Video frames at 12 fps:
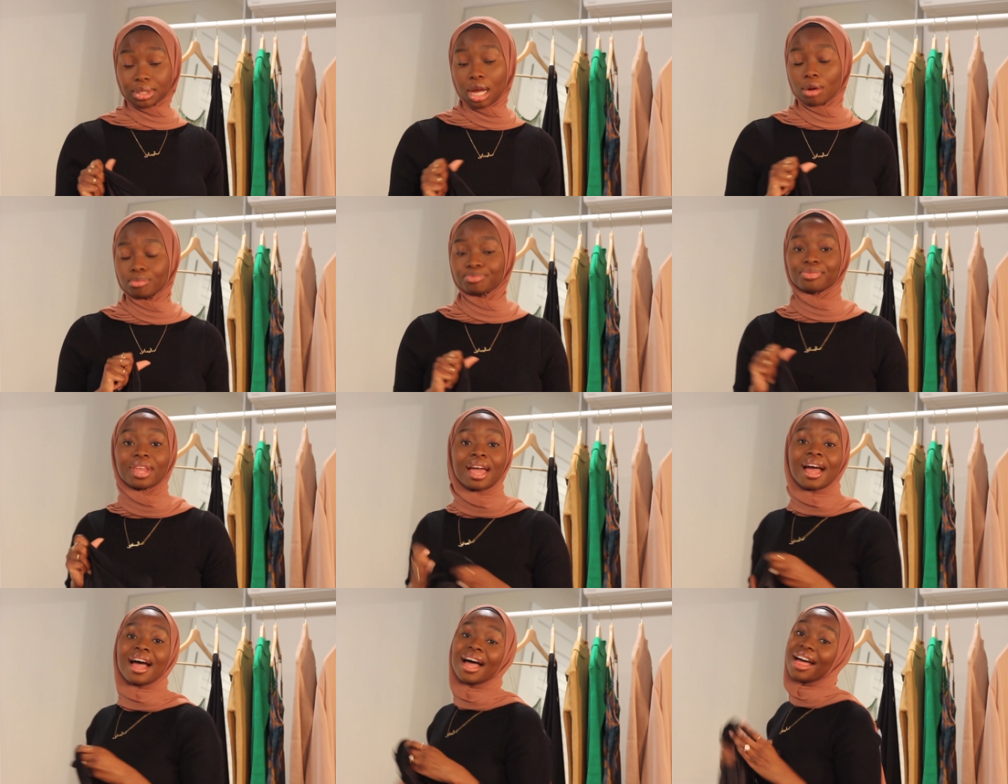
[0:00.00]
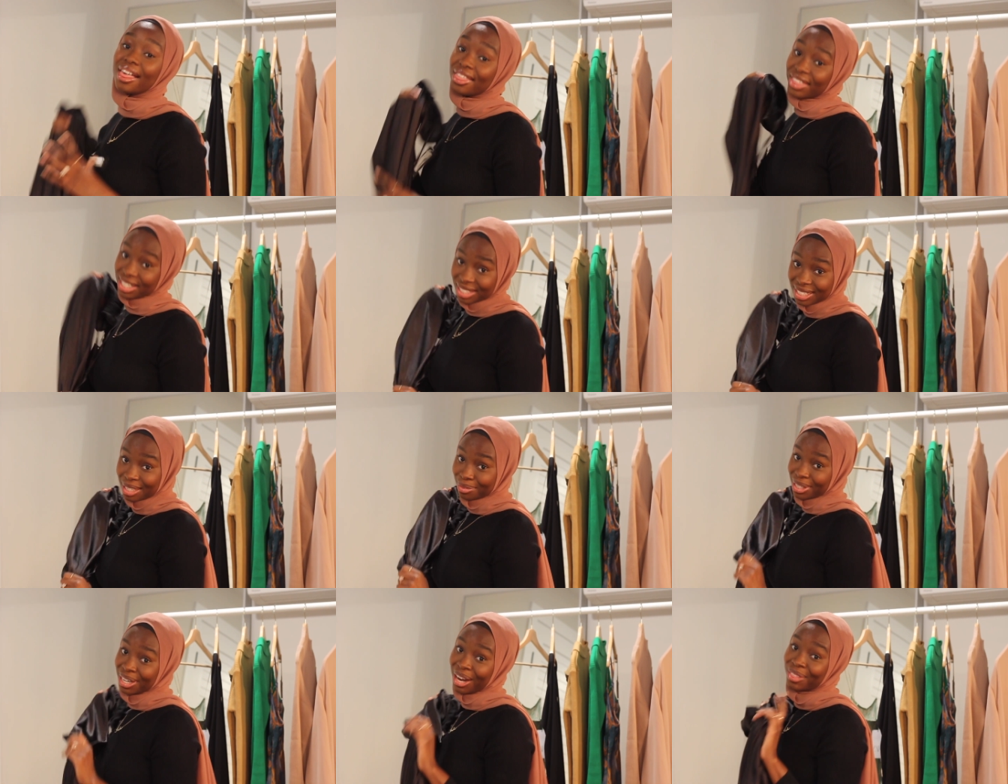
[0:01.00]
So this is
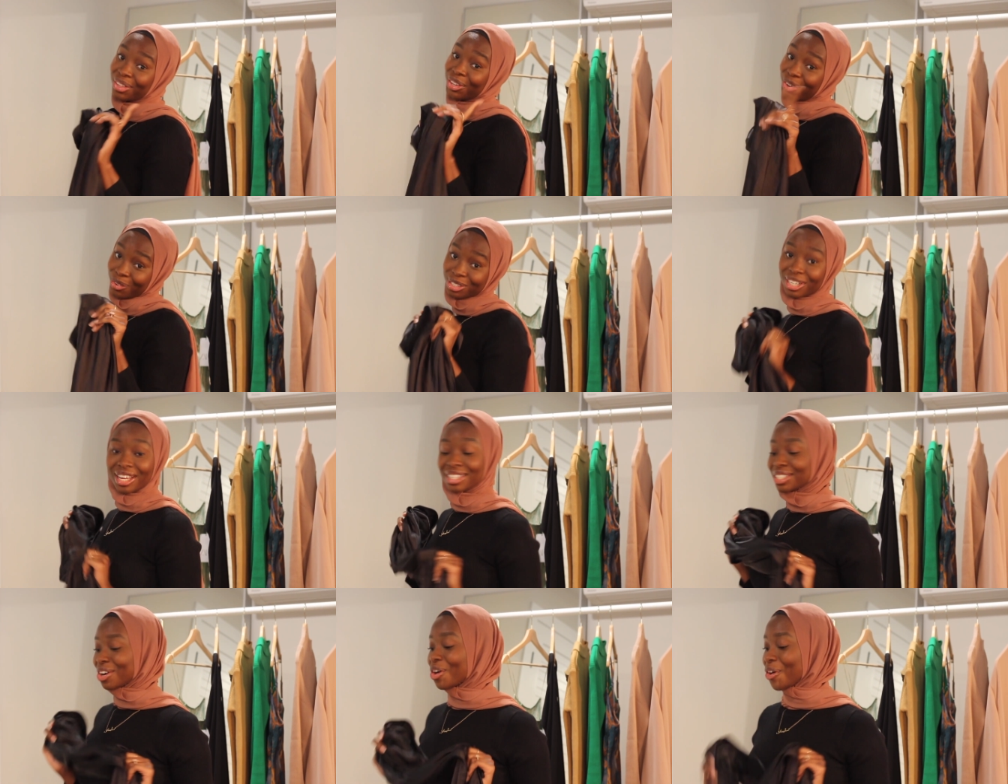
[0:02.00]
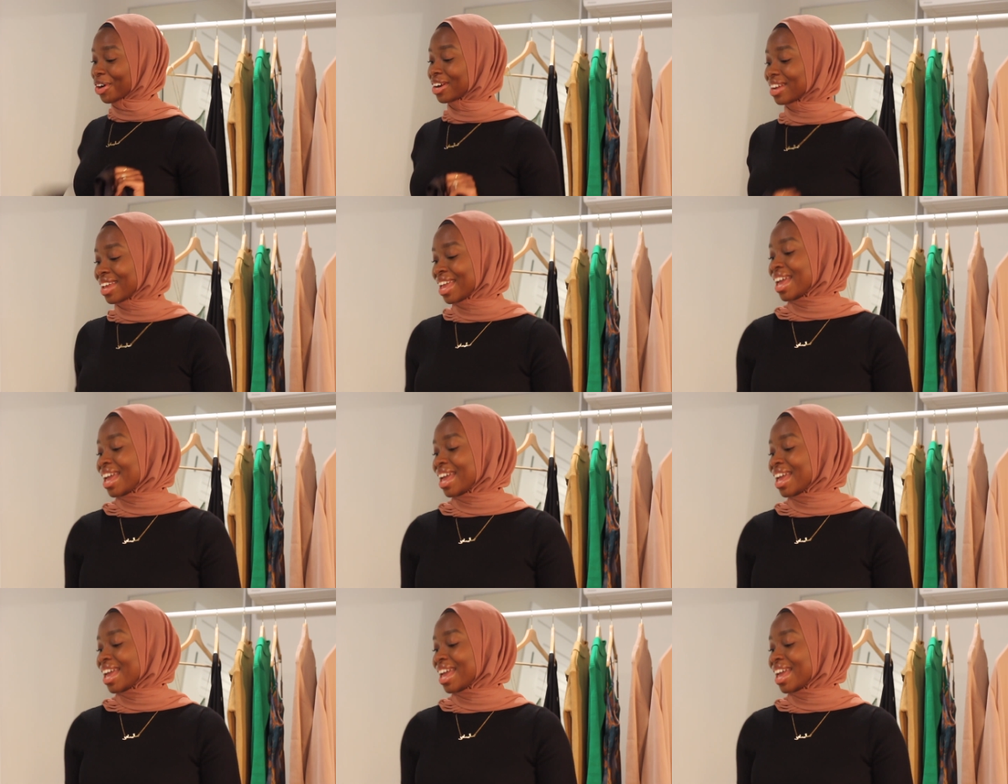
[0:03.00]
something that I think y'all should add to y'all cart.